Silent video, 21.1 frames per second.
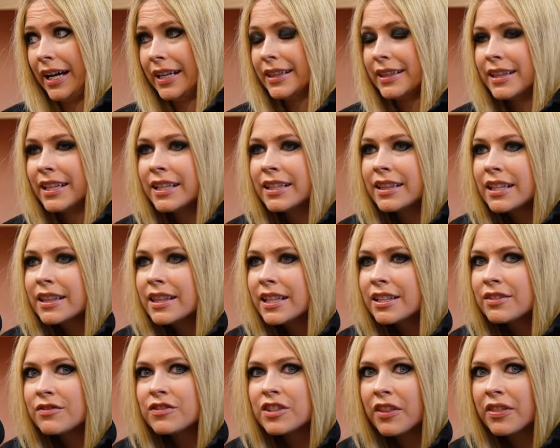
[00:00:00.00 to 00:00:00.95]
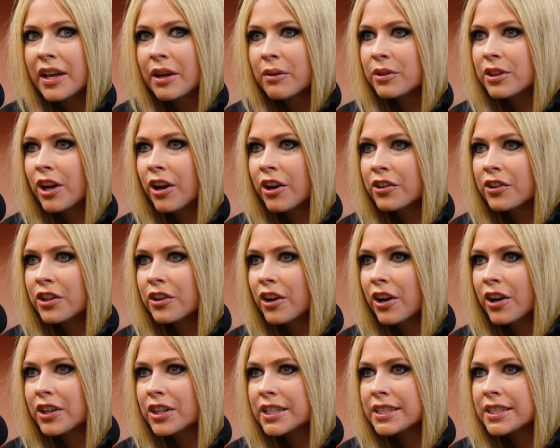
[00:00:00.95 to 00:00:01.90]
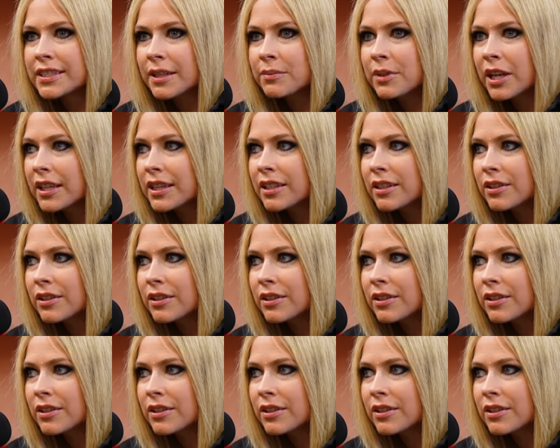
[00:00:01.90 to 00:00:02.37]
I think that they've done that with other artists. I'm